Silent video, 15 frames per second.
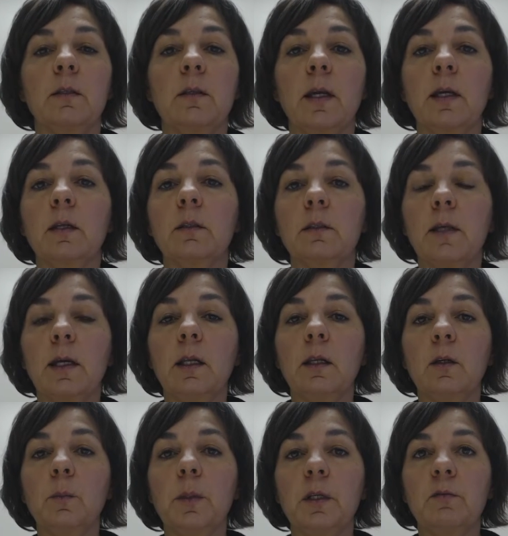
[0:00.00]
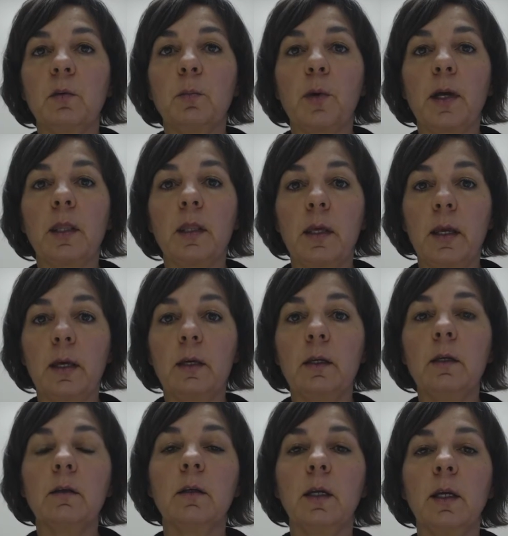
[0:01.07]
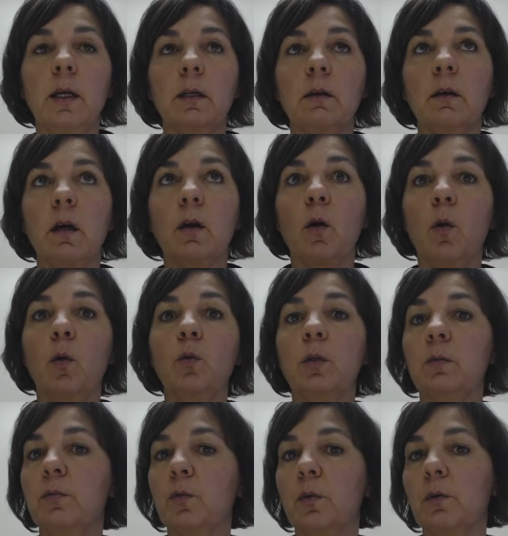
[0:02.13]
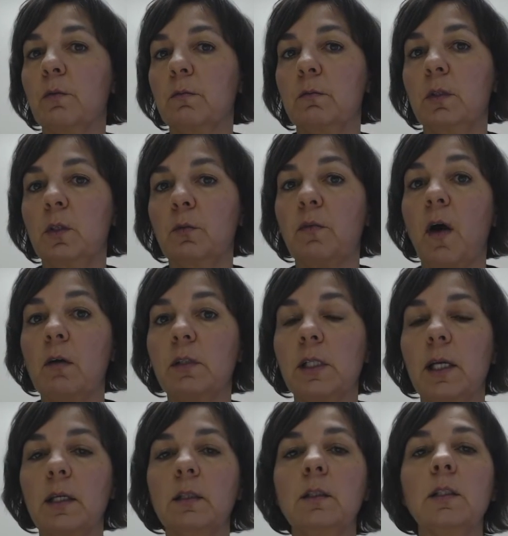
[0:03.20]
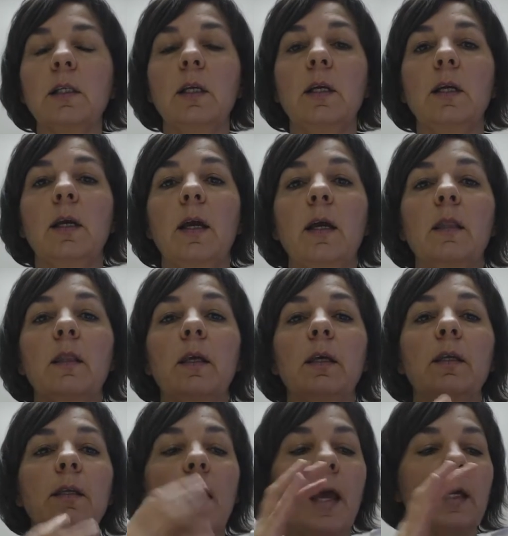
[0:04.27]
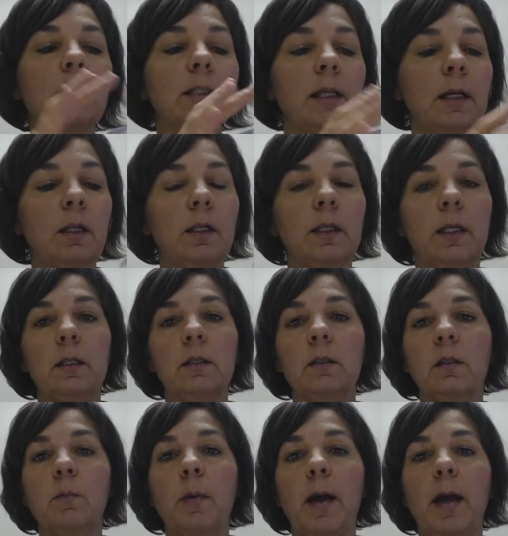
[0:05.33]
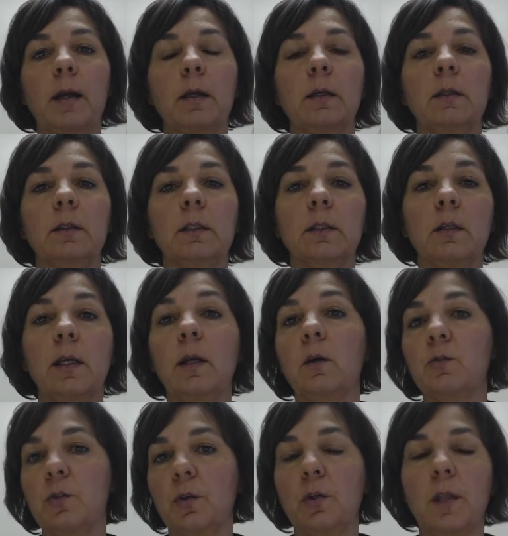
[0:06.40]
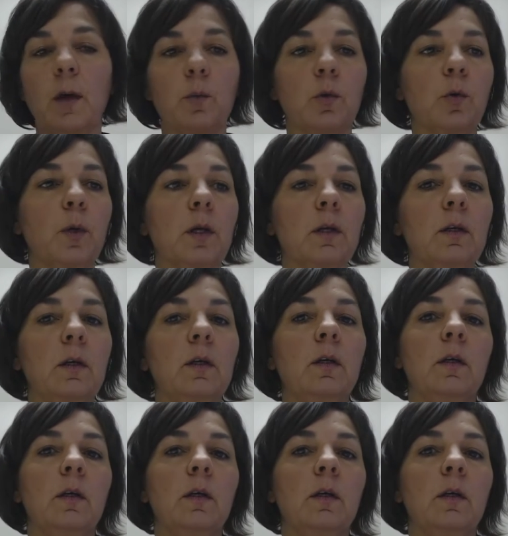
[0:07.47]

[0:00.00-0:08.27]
take a little bit of a breath in and kind of hold it for 5 seconds, and then exhale into the bag. And I'll show you that real quick.